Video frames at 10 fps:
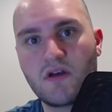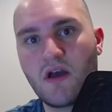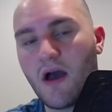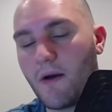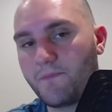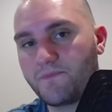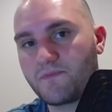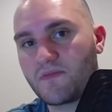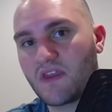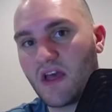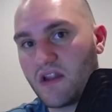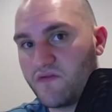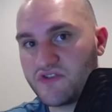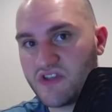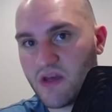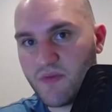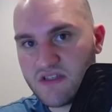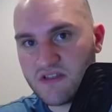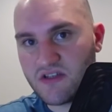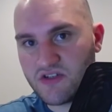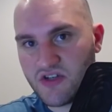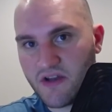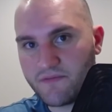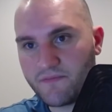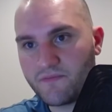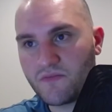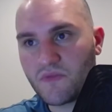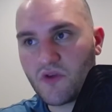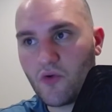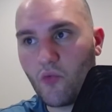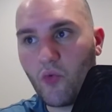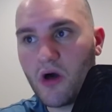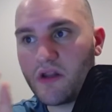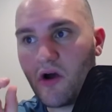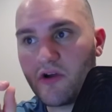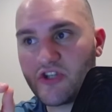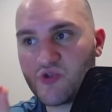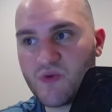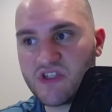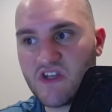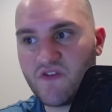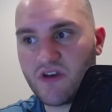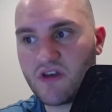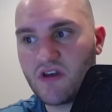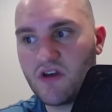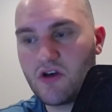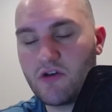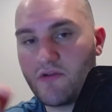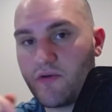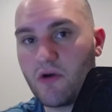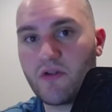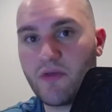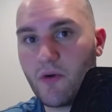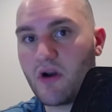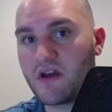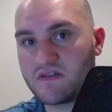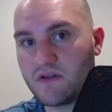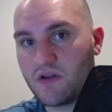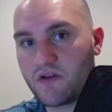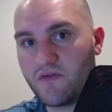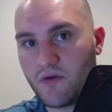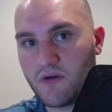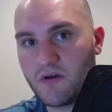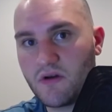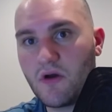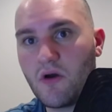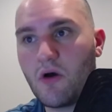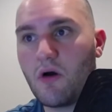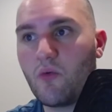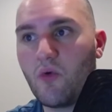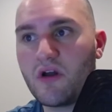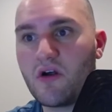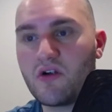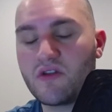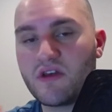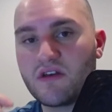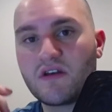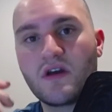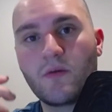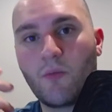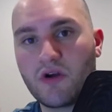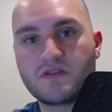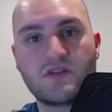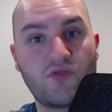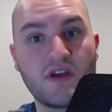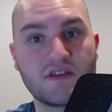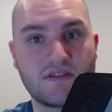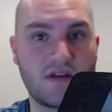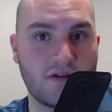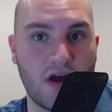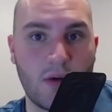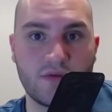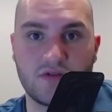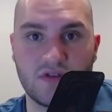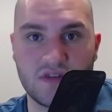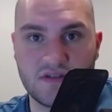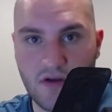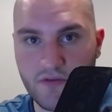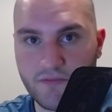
And if you're singing Byzantine chant, what are the specific thoras to look for? Or what are the martyrias that are common to this tone?